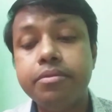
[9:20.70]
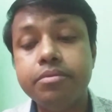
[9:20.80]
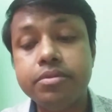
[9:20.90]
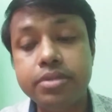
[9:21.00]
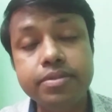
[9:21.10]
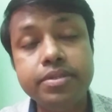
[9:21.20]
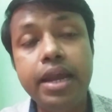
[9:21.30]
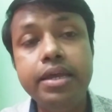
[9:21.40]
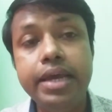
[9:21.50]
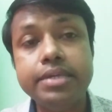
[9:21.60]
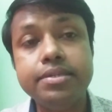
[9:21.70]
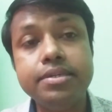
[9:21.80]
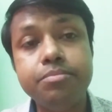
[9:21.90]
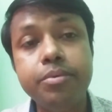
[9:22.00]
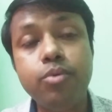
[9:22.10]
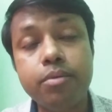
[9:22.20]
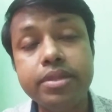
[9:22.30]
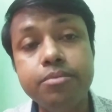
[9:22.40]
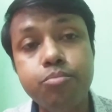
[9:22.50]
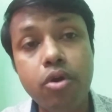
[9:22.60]
sincerely, as it may be one of
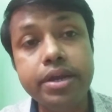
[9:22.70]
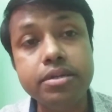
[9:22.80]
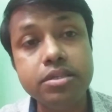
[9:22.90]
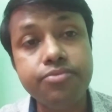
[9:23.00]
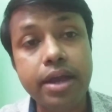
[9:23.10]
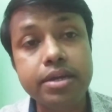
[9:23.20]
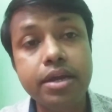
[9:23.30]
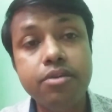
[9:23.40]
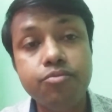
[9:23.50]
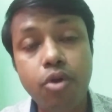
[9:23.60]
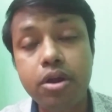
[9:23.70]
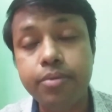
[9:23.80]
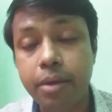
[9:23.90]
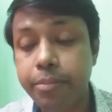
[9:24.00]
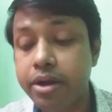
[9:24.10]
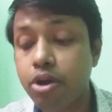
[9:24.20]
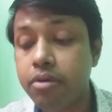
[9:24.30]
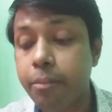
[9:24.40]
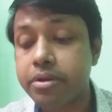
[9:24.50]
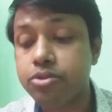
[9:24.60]
the important risk factor for development of
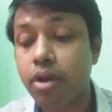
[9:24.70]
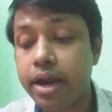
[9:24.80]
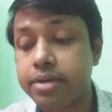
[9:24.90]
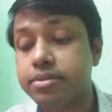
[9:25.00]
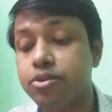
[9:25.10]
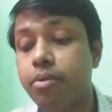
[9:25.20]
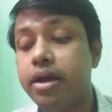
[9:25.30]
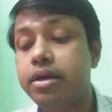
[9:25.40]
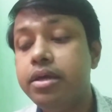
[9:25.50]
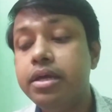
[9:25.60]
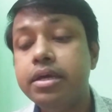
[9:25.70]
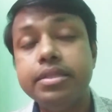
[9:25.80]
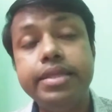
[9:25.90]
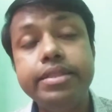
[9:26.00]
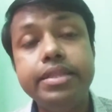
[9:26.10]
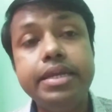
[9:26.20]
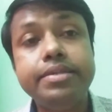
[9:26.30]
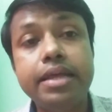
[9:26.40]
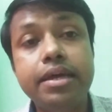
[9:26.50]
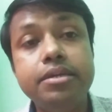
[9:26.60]
hepatocellular carcinoma. Then there is
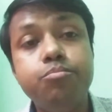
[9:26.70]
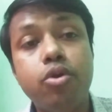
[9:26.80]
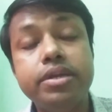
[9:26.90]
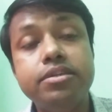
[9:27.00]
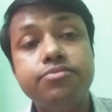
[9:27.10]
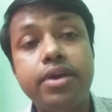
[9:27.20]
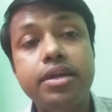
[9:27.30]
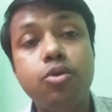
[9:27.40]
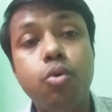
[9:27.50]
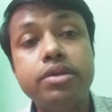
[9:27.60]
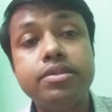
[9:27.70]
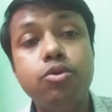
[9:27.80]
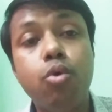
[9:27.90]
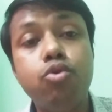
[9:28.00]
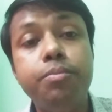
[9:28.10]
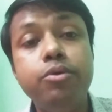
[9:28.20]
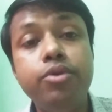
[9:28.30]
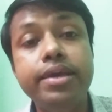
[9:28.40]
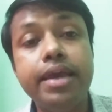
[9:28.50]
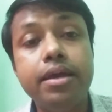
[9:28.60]
another important risk factor known as
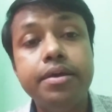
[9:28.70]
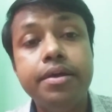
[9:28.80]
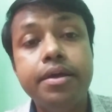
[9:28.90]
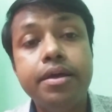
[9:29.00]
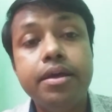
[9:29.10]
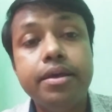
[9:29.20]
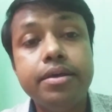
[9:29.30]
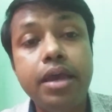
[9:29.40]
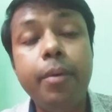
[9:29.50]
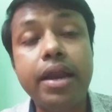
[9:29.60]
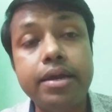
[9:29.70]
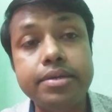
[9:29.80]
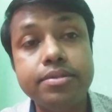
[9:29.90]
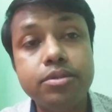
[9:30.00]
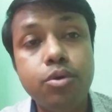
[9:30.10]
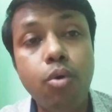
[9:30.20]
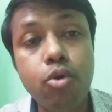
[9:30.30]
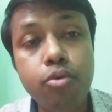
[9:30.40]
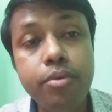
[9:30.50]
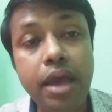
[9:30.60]
autoimmune hepatitis.
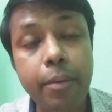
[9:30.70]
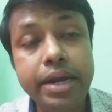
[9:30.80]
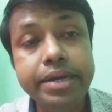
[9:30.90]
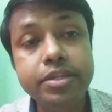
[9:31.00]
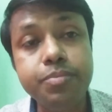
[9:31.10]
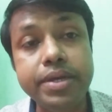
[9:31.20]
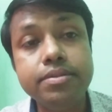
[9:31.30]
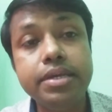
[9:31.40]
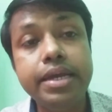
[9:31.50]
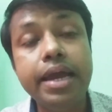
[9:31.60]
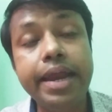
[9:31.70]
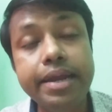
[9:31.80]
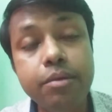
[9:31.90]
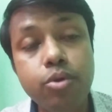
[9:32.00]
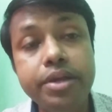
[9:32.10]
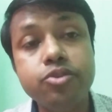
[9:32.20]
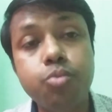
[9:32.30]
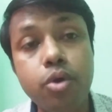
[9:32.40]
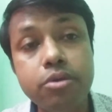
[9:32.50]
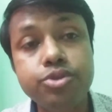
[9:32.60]
Autoimmune hepatitis means here antibody is
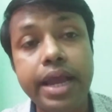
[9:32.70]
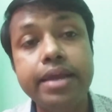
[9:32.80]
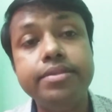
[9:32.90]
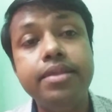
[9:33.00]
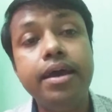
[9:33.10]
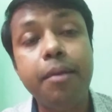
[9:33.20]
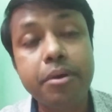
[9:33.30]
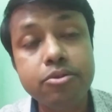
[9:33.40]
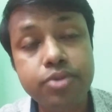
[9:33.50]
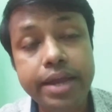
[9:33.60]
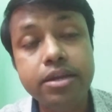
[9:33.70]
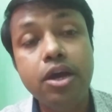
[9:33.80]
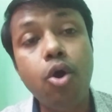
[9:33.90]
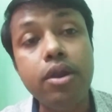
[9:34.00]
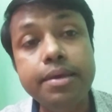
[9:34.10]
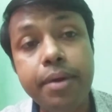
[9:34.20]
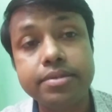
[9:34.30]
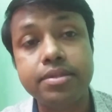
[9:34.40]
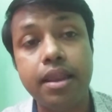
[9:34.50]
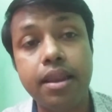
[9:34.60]
produced against the hepatocyte or liver
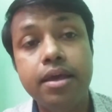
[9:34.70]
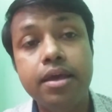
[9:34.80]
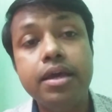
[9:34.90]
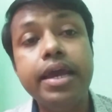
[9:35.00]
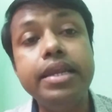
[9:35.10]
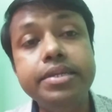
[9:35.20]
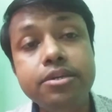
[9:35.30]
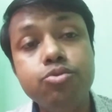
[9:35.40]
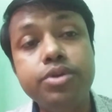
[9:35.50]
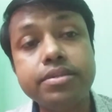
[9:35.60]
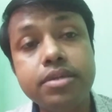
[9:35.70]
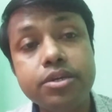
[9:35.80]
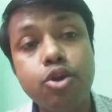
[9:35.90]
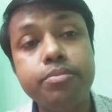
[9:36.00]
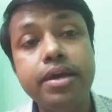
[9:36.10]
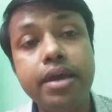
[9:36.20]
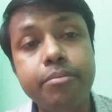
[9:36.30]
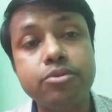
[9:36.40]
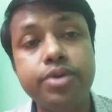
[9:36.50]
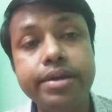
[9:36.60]
cell, and leading to destruction of the
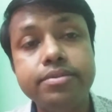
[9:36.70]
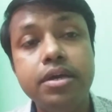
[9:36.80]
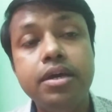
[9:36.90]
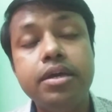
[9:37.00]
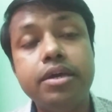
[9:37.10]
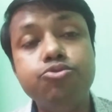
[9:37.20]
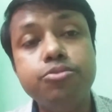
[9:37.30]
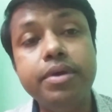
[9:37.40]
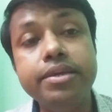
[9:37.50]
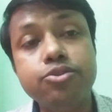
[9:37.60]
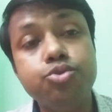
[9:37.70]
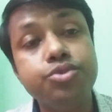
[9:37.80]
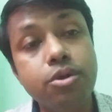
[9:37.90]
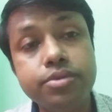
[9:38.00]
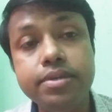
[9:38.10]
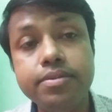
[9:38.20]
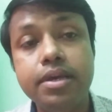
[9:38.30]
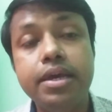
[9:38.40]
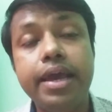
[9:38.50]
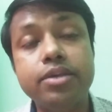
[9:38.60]
hepatocytes, which may lead to cirrhosis
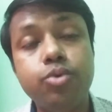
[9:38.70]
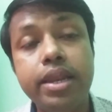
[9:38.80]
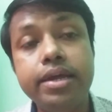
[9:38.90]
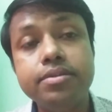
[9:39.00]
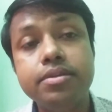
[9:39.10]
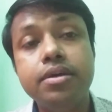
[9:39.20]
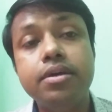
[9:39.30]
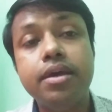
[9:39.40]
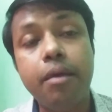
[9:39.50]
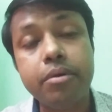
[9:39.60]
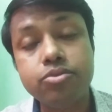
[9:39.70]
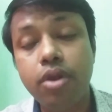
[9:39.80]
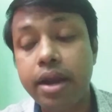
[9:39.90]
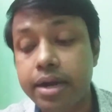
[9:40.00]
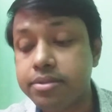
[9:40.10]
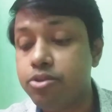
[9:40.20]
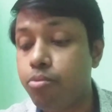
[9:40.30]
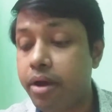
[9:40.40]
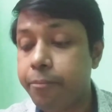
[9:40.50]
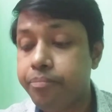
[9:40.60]
as well as hepatocellular
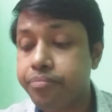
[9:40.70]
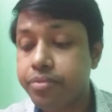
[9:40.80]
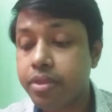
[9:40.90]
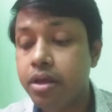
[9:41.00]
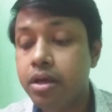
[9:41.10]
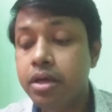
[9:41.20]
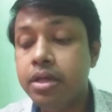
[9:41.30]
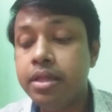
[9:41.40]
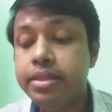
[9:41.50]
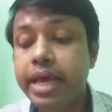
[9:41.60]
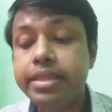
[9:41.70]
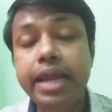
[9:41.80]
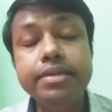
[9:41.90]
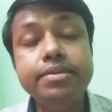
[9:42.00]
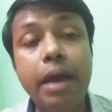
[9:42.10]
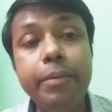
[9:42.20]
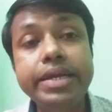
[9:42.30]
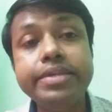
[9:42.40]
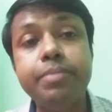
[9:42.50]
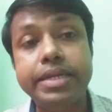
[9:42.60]
carcinoma. Then there is
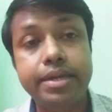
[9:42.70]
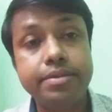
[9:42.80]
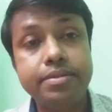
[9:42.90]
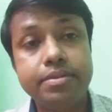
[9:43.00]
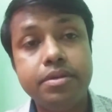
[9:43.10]
diabetes mellitus.